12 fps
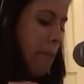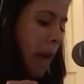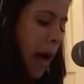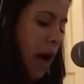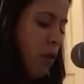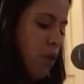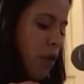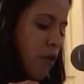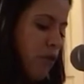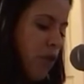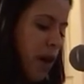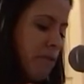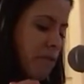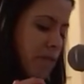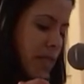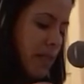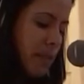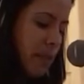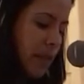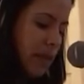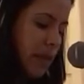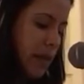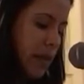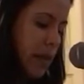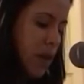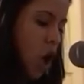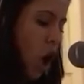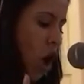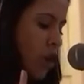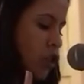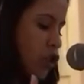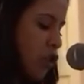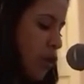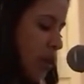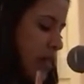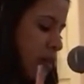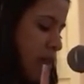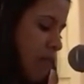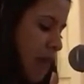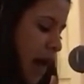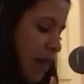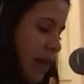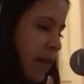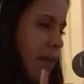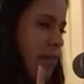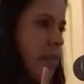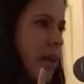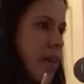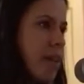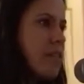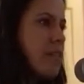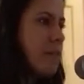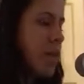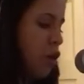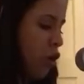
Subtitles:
Power from visibility. Our stories are valid. They need to be